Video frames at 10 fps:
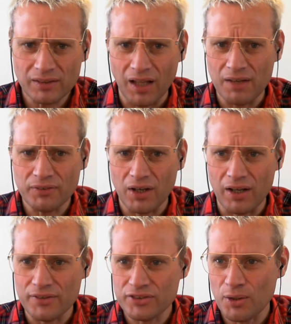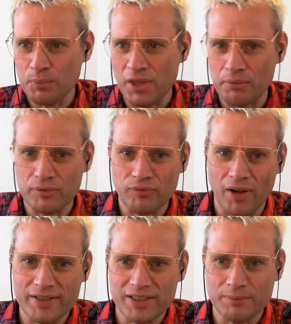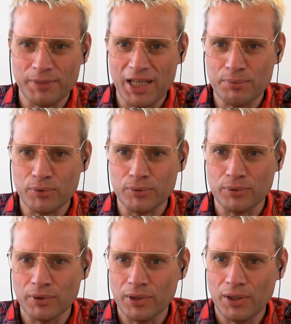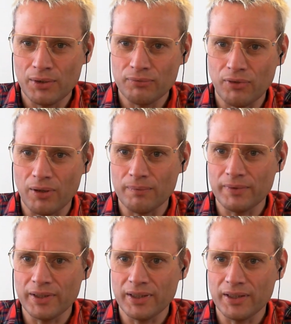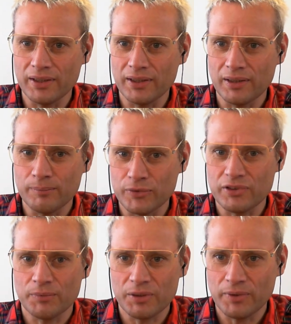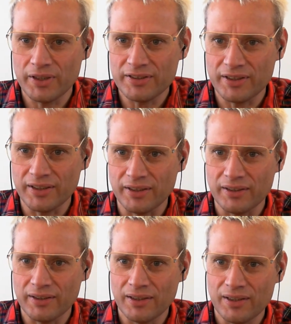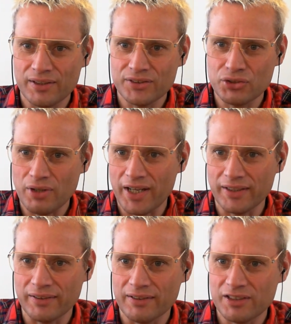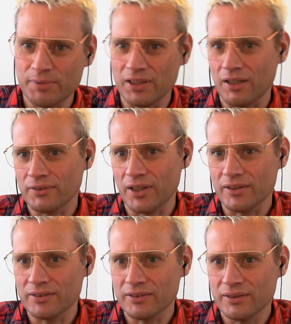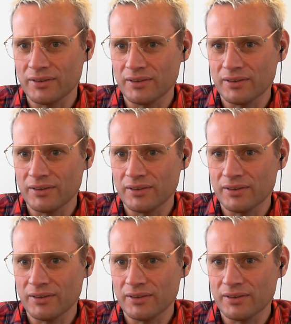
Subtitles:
lifeguards, they were inviting people from the Muslim community to train to be lifeguards.